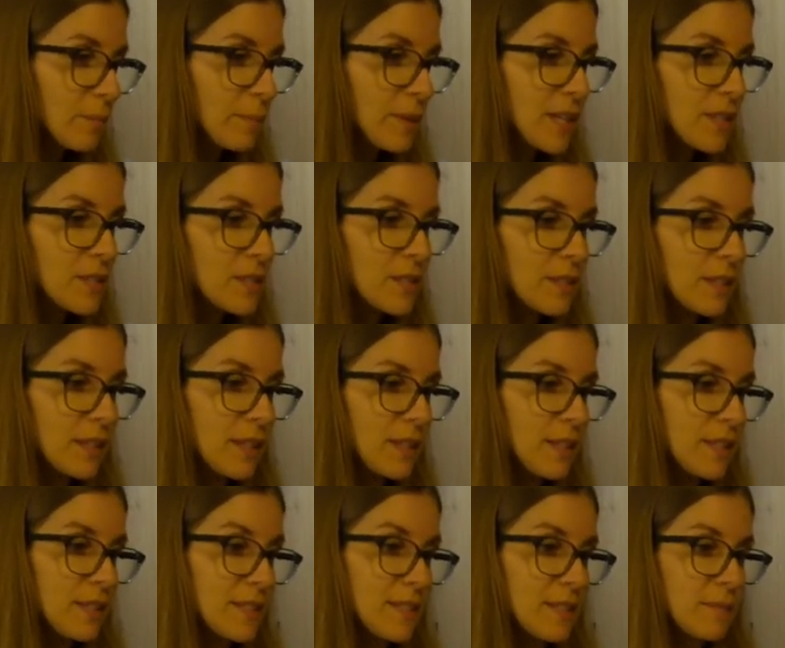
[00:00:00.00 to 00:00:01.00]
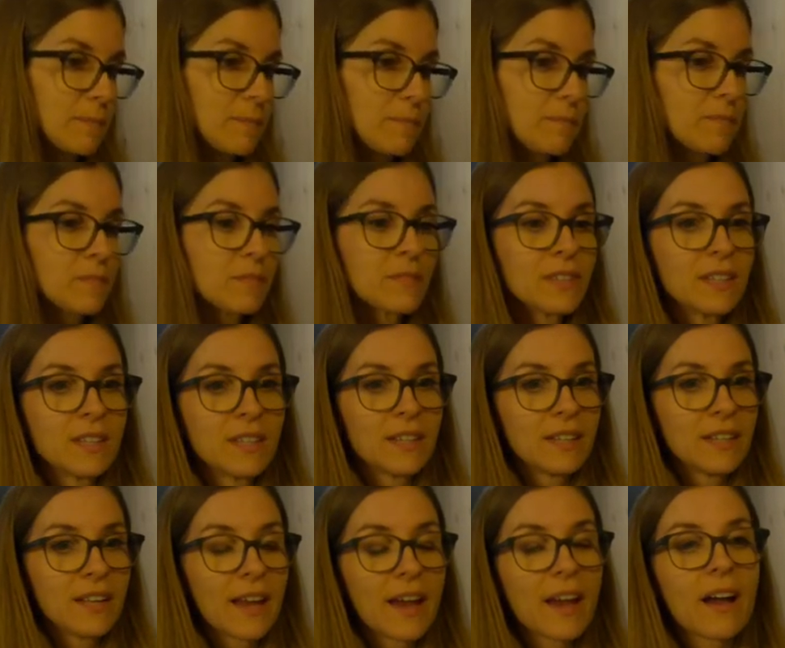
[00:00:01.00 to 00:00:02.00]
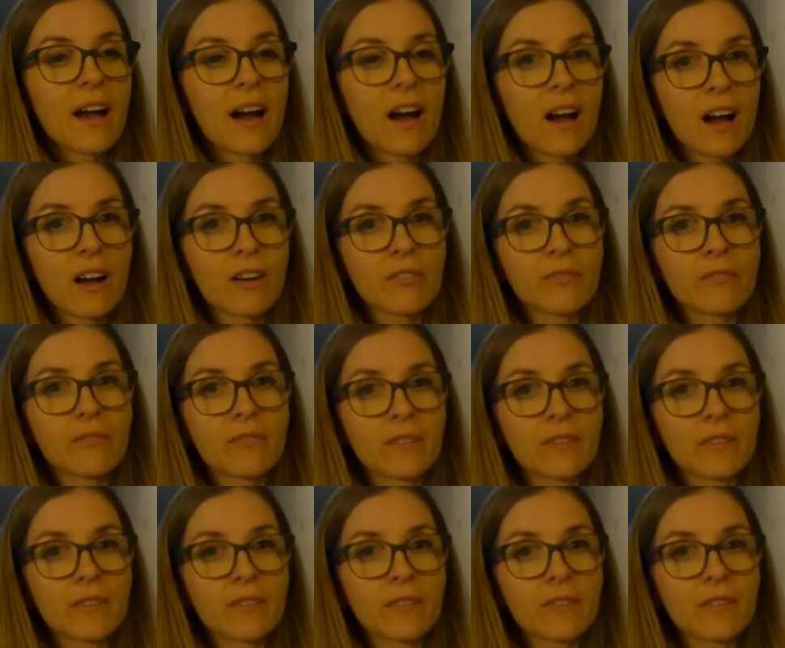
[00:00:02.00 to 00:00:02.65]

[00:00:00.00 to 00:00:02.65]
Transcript: because it's, yeah,